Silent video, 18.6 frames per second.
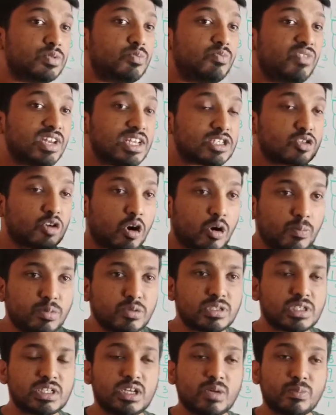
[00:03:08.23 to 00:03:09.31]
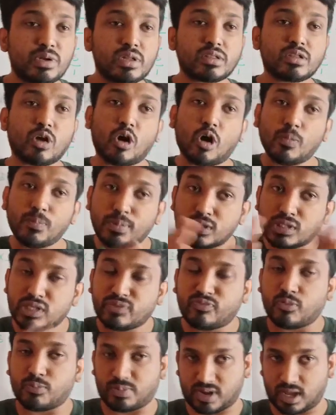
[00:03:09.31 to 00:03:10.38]
Whereas composite number is the opposite
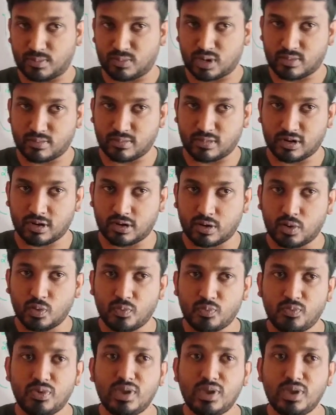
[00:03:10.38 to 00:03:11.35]
for prime number.